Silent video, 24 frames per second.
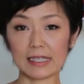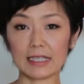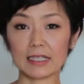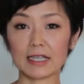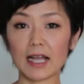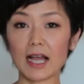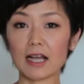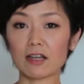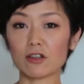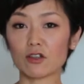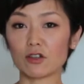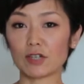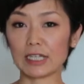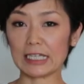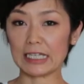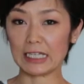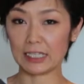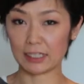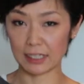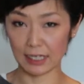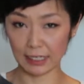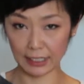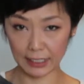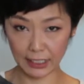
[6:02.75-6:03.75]
induction
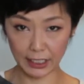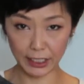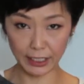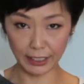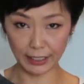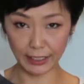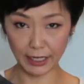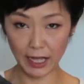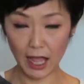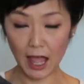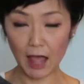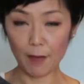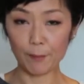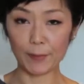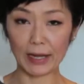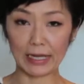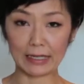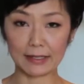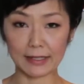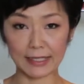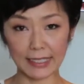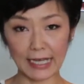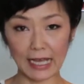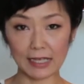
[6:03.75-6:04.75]
heater here,
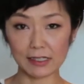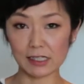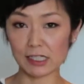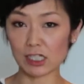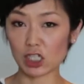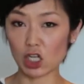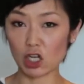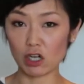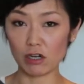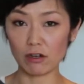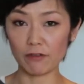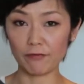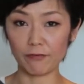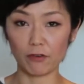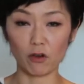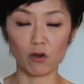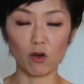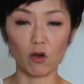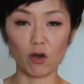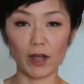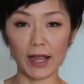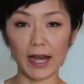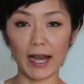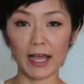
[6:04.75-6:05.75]
but gas stove
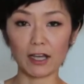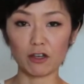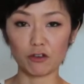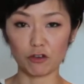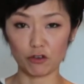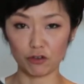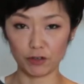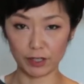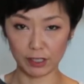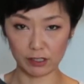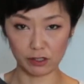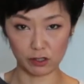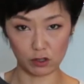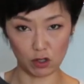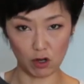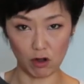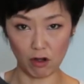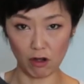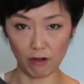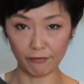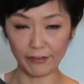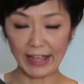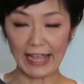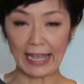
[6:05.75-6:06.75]
or electronic
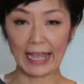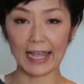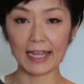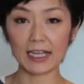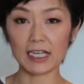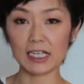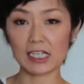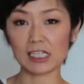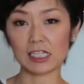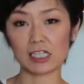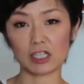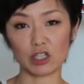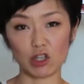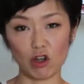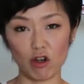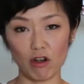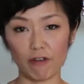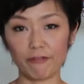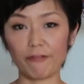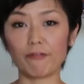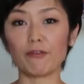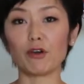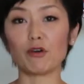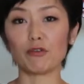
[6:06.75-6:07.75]
stove, any
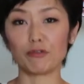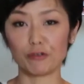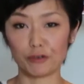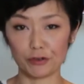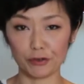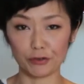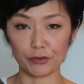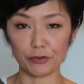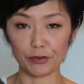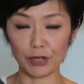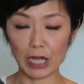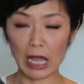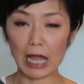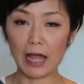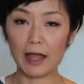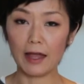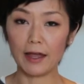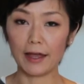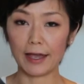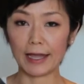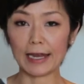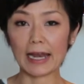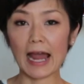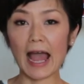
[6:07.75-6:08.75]
stove will do.
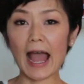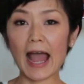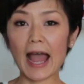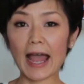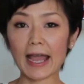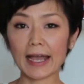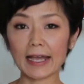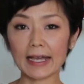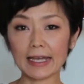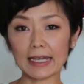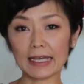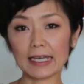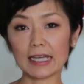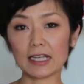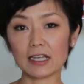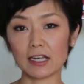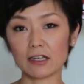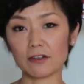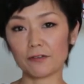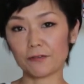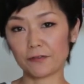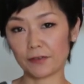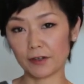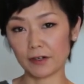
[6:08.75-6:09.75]
And high heat
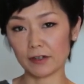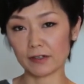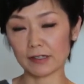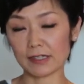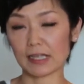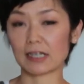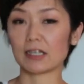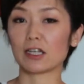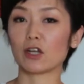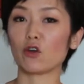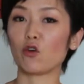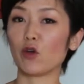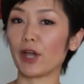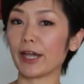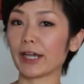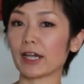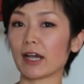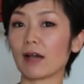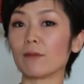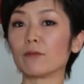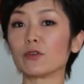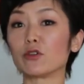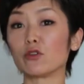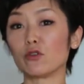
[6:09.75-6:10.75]
at first until it
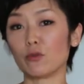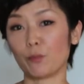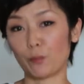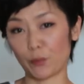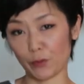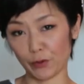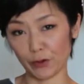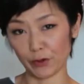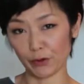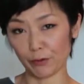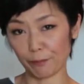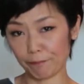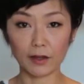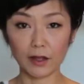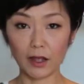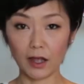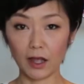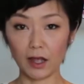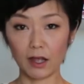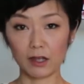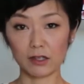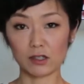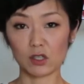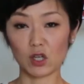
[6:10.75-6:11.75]
comes to boil.
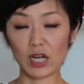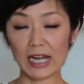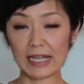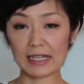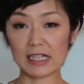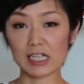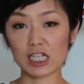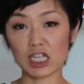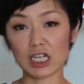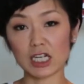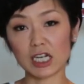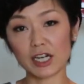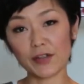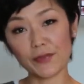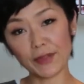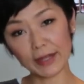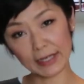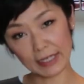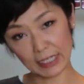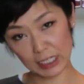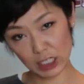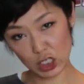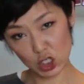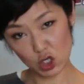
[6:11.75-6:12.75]
So let's turn the
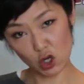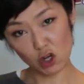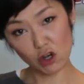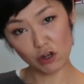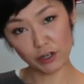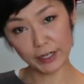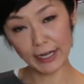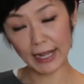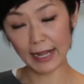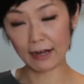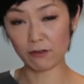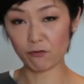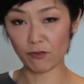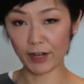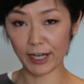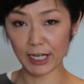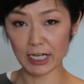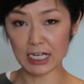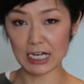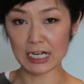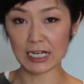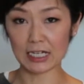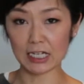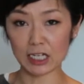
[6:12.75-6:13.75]
heat on and wait
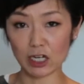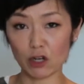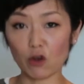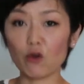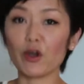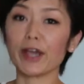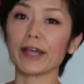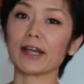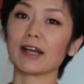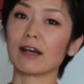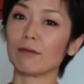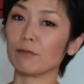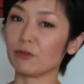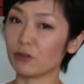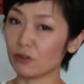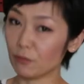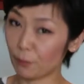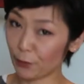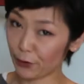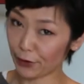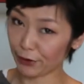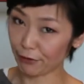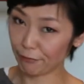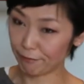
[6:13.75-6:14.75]
until it comes to
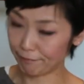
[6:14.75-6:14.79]
boil.